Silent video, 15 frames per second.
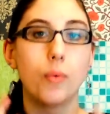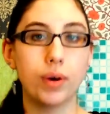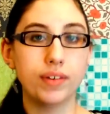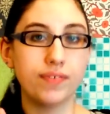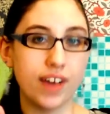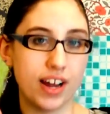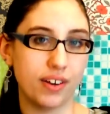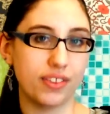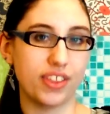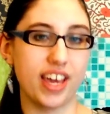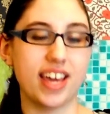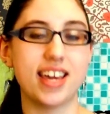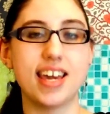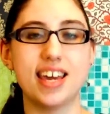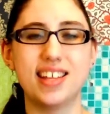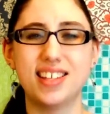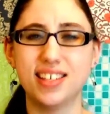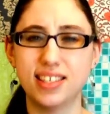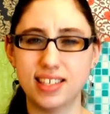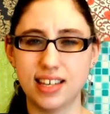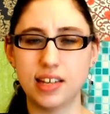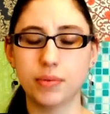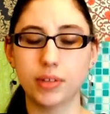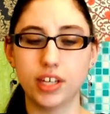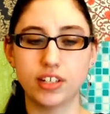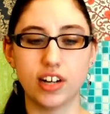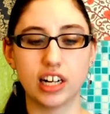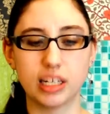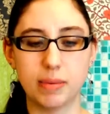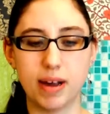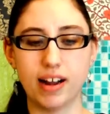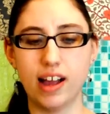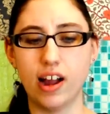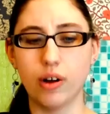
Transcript: One final thing, in the scene where they talked about